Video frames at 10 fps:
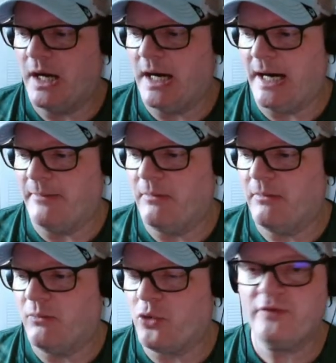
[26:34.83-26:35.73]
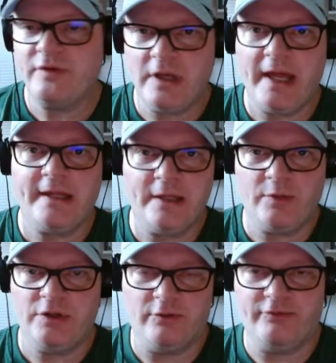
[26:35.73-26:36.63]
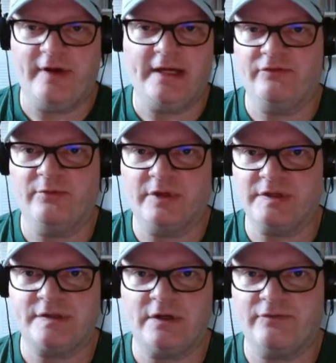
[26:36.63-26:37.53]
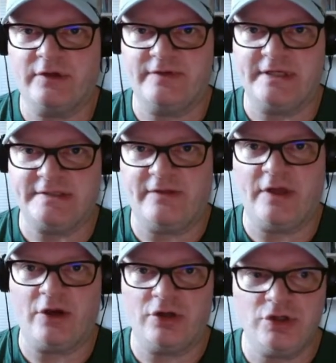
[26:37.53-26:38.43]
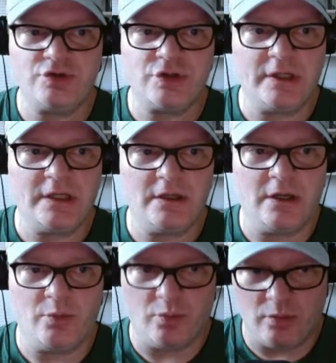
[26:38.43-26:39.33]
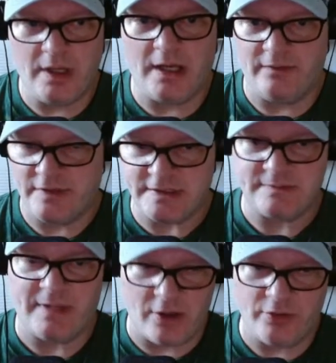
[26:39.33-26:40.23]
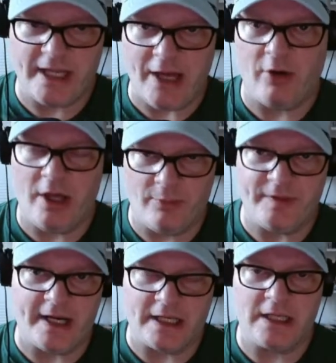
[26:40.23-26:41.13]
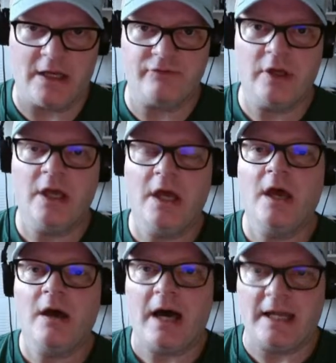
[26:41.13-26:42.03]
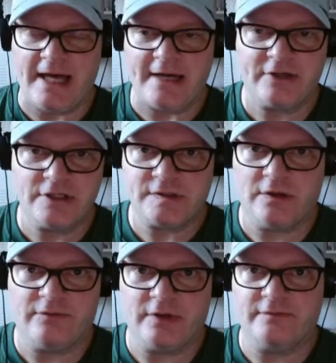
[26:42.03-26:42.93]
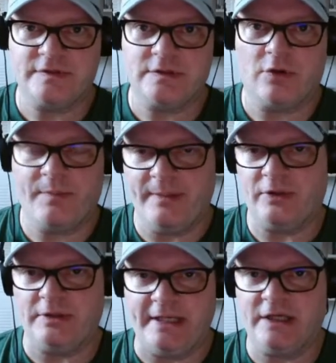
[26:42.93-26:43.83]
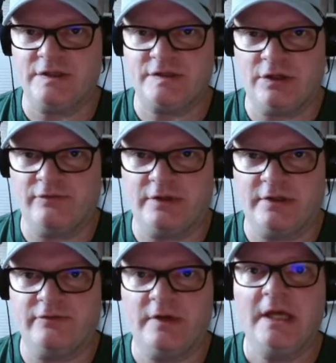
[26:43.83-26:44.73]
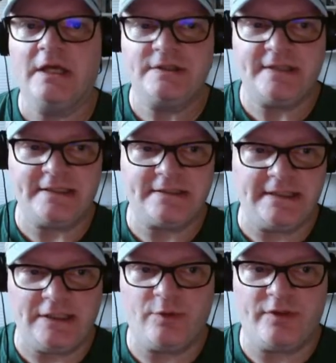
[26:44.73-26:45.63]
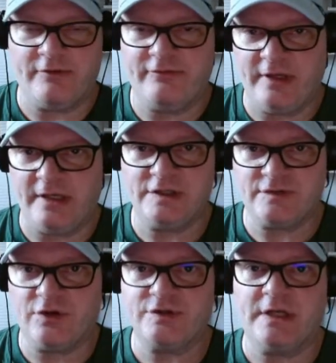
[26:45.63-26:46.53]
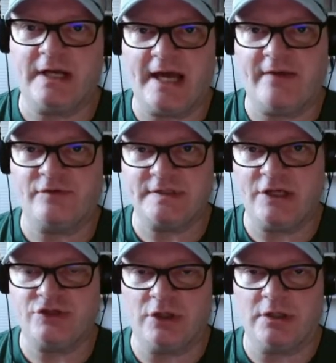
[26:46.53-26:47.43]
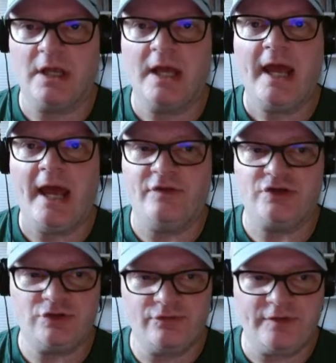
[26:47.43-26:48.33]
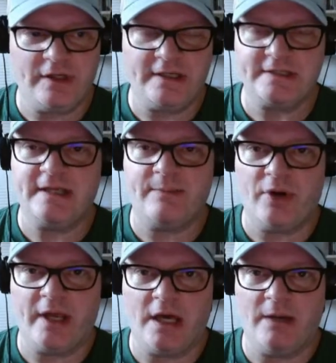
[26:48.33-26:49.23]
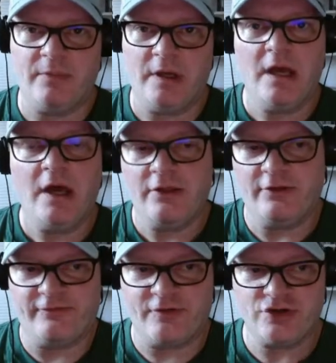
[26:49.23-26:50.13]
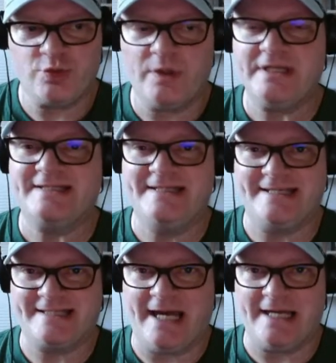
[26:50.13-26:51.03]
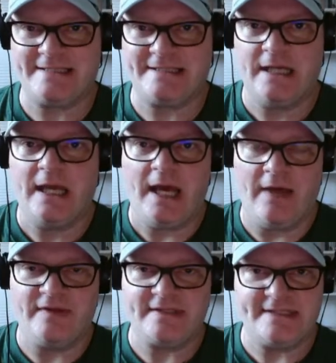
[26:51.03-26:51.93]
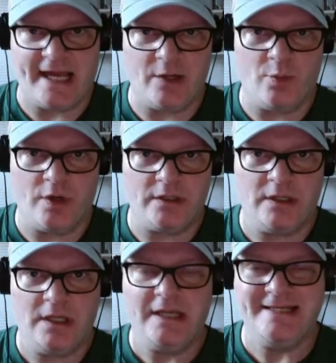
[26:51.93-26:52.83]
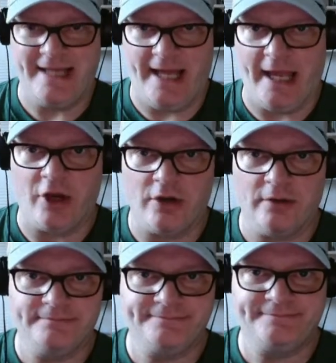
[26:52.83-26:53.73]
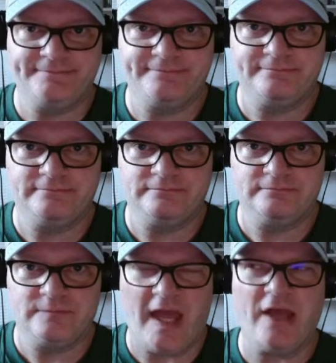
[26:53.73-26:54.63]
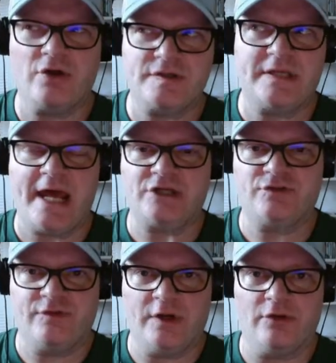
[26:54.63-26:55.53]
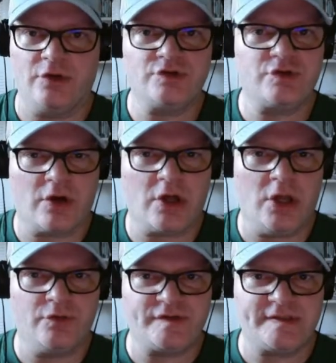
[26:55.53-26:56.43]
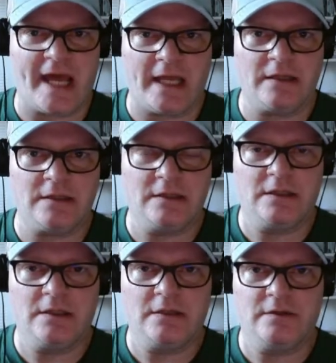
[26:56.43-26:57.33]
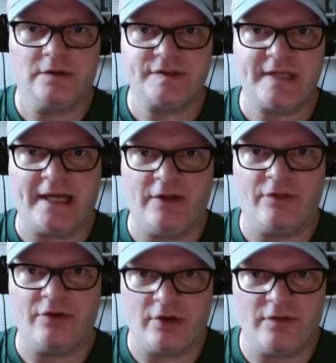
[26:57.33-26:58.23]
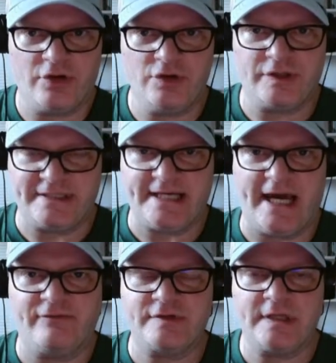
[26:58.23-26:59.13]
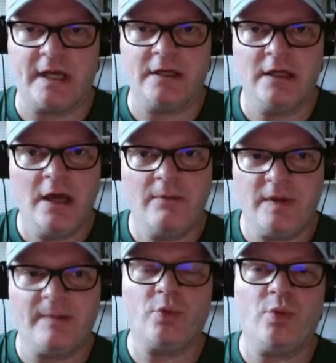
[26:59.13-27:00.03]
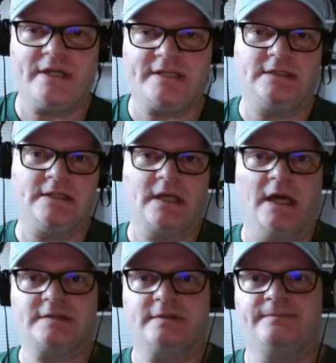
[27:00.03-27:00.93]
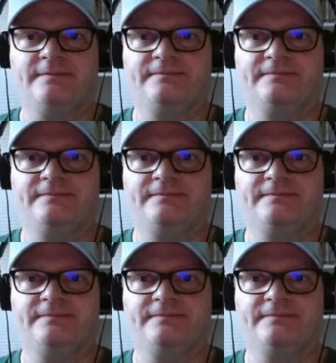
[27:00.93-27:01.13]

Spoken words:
More than likely what you will find out from a conservative is that they're usually, this is my only help that I can give. A lot of conservatives or people leaning conservative tend to lead with their feelings first in a conversation. And the two feelings they bring up, the first one is disgust, and the second one is anger. Anger/fear. Those are a close second. They're second and third, and they're usually tied for second. Number one is disgust,